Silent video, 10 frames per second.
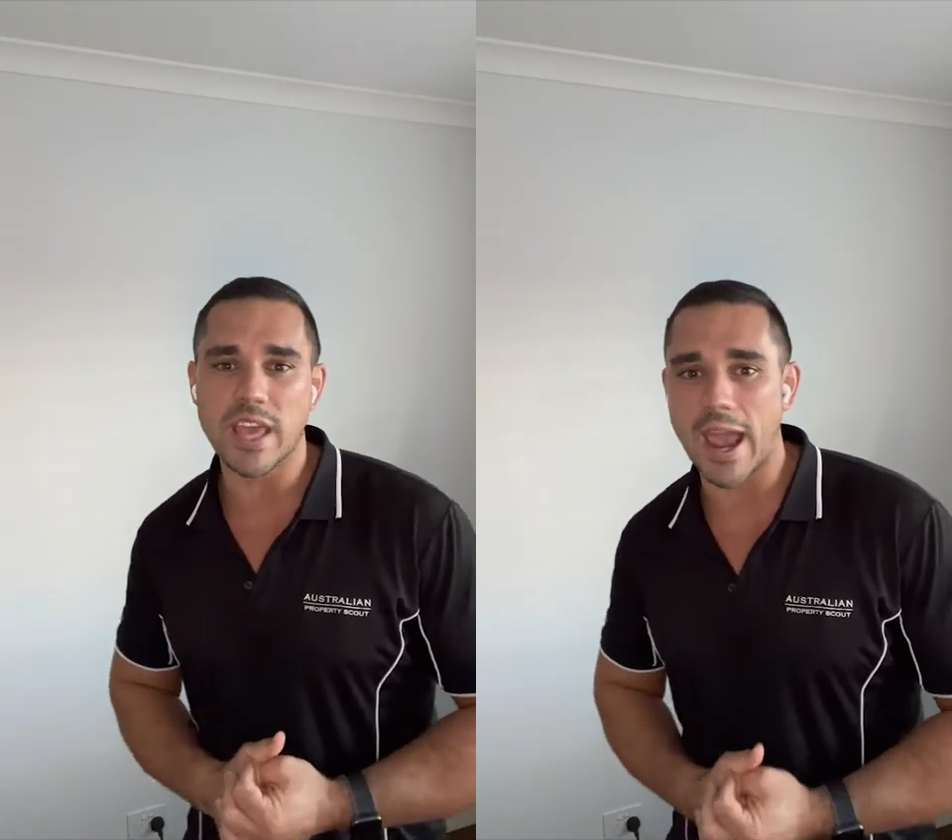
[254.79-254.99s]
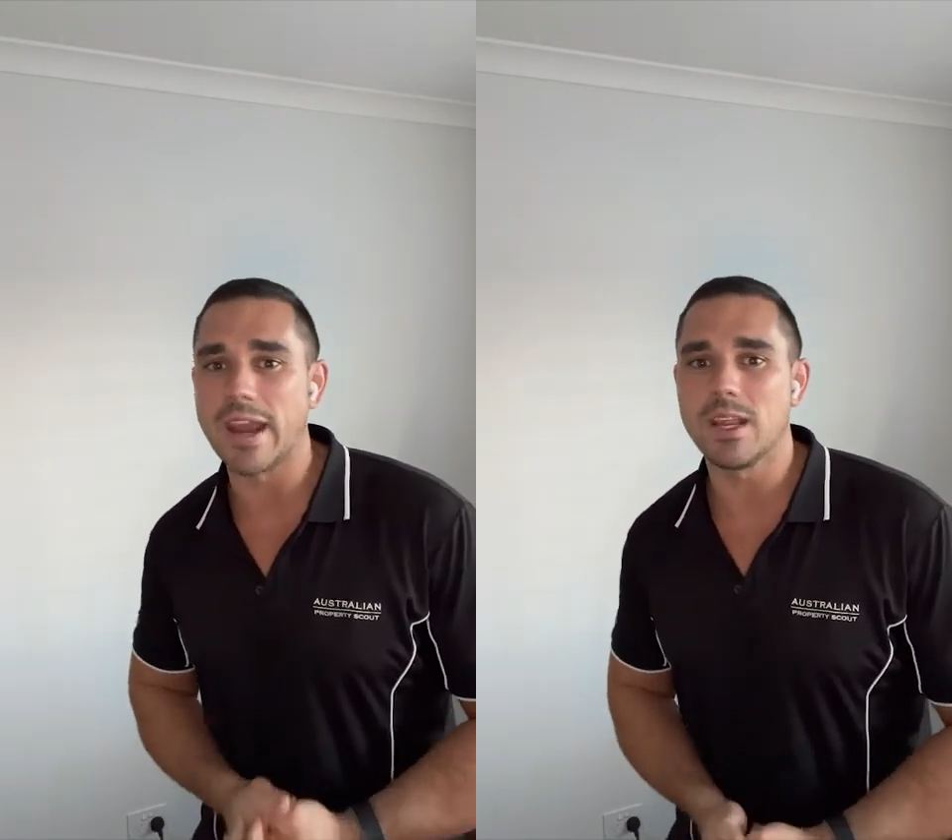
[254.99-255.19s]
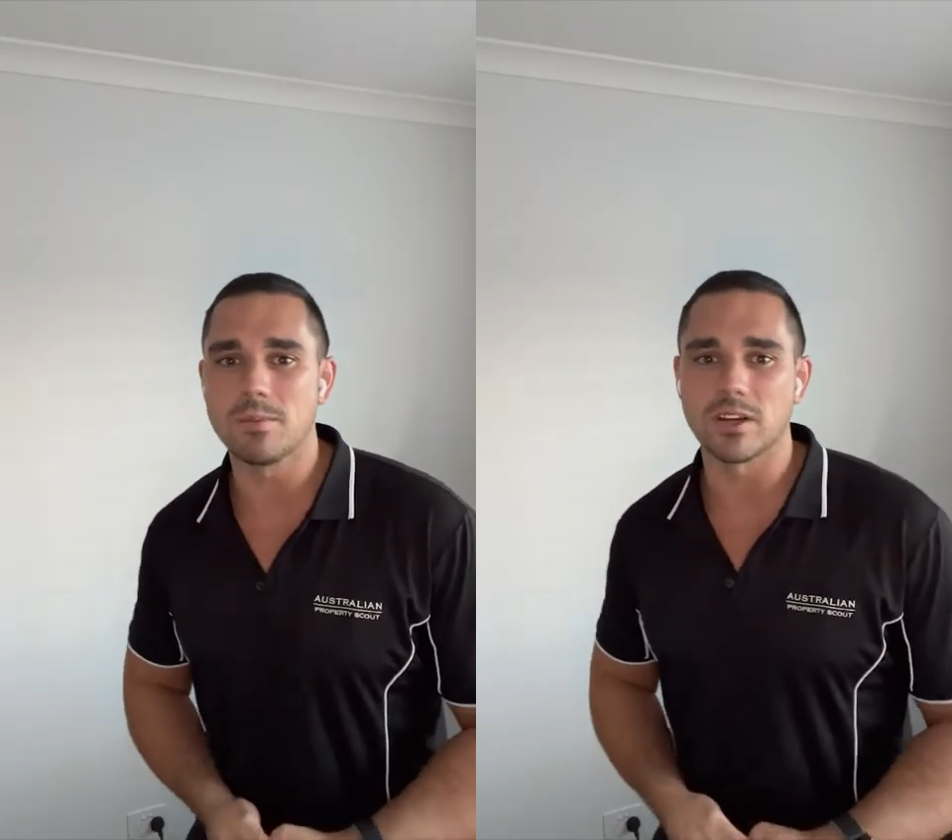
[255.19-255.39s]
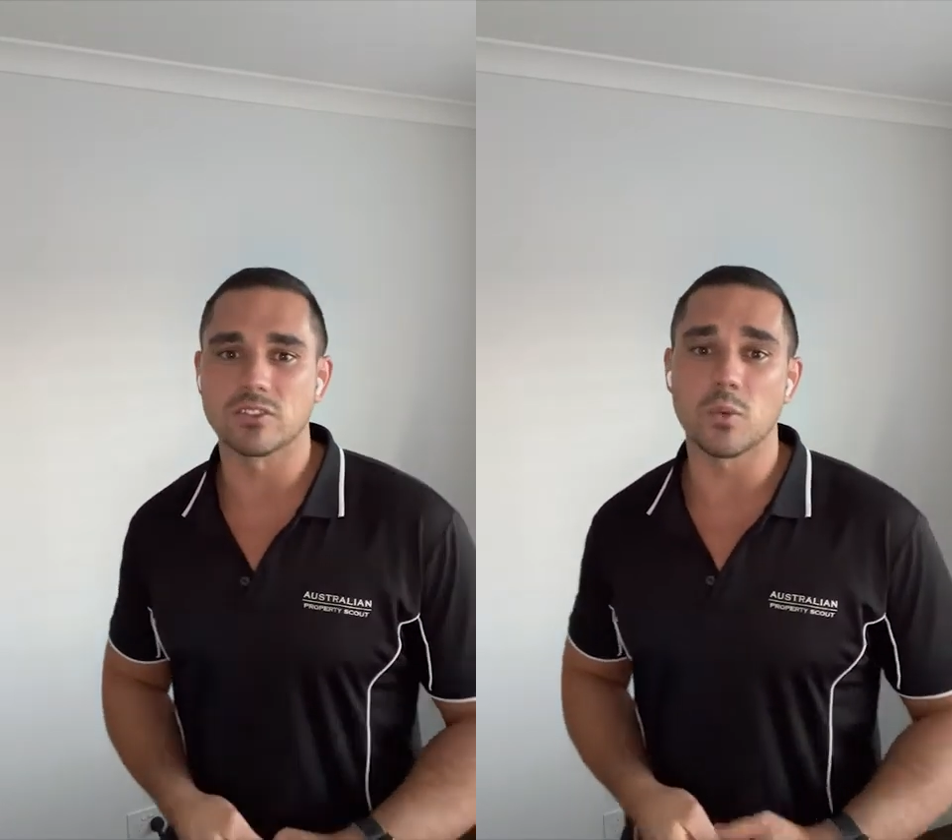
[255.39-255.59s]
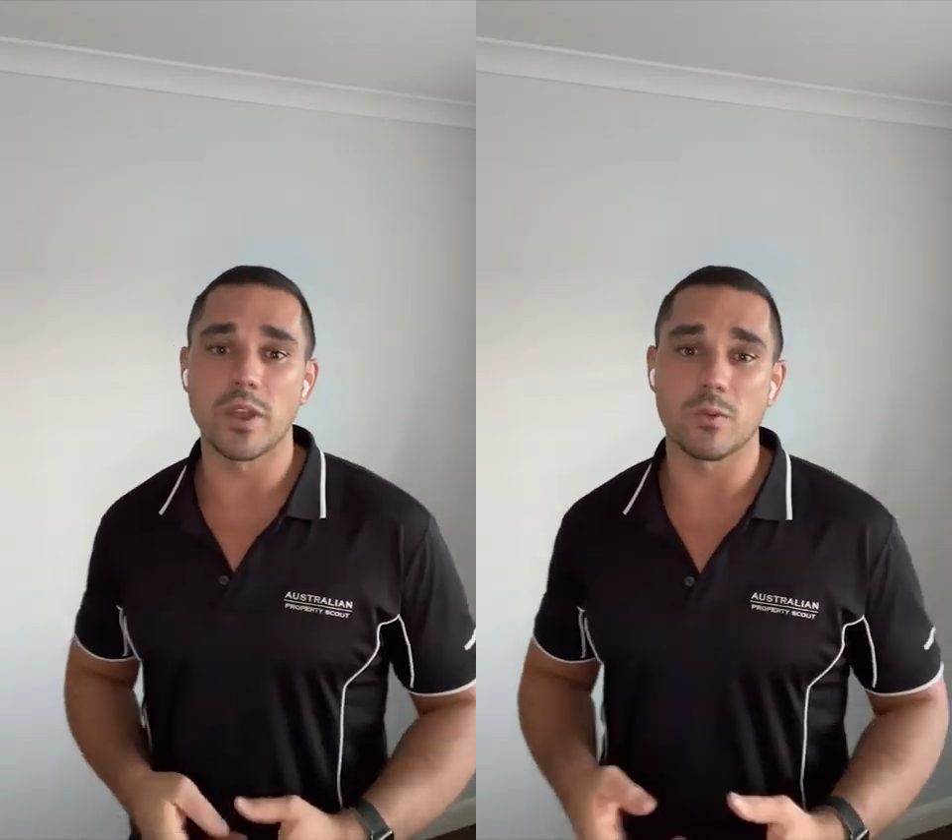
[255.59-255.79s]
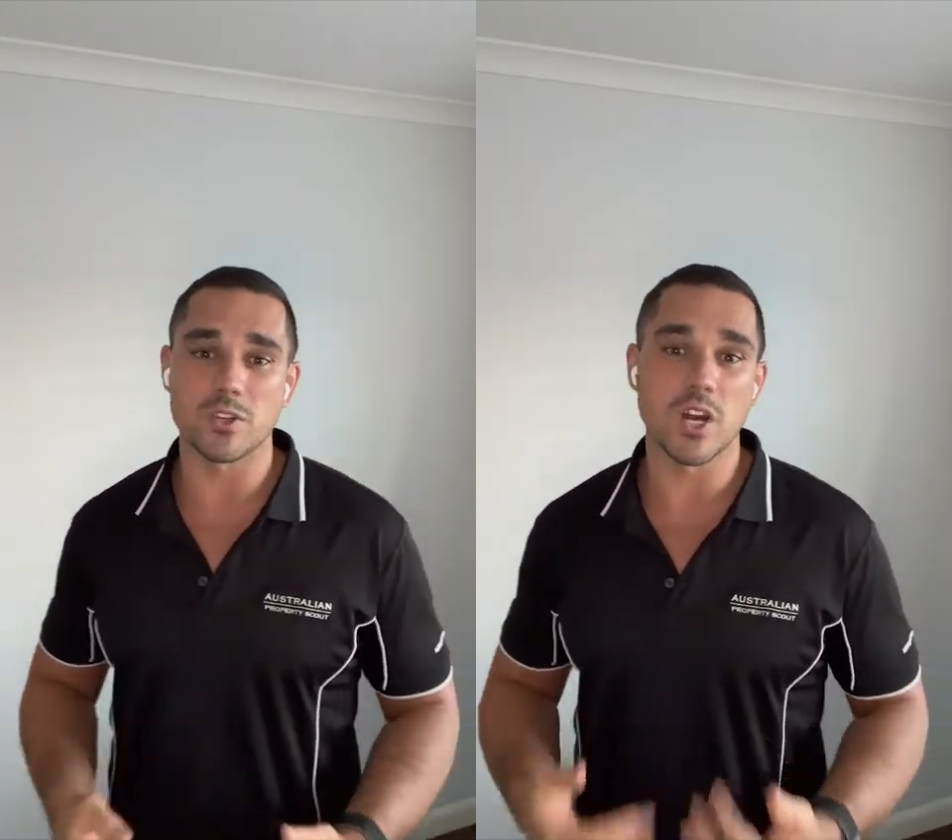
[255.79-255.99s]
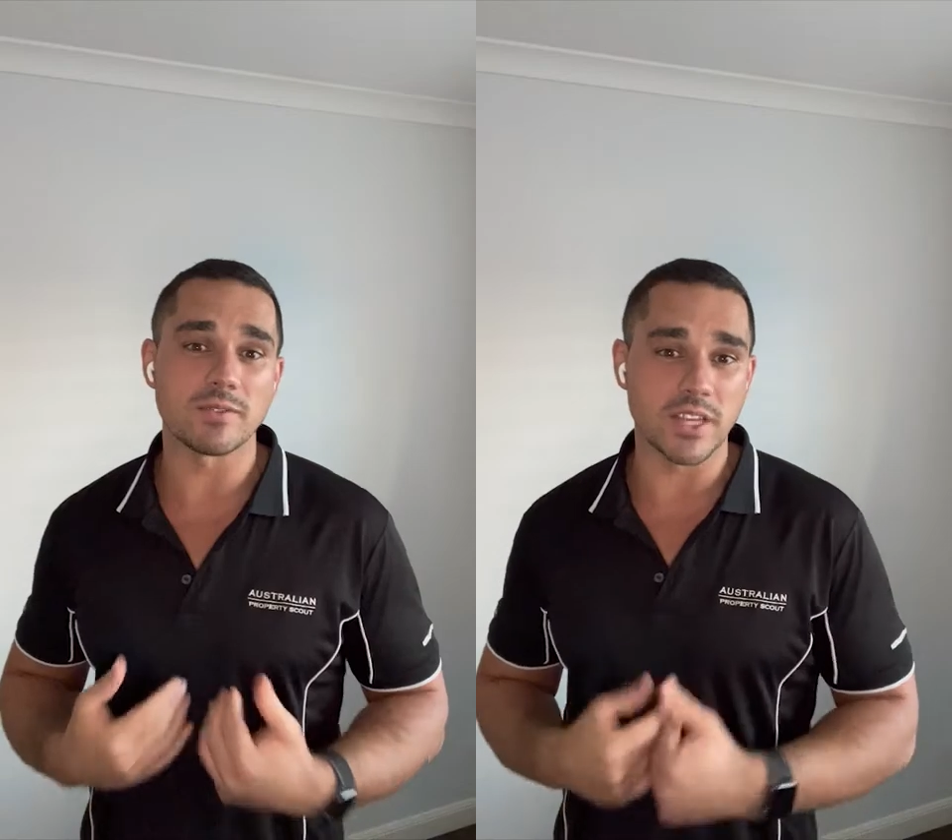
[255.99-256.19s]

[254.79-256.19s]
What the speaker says: $80 a week, which I've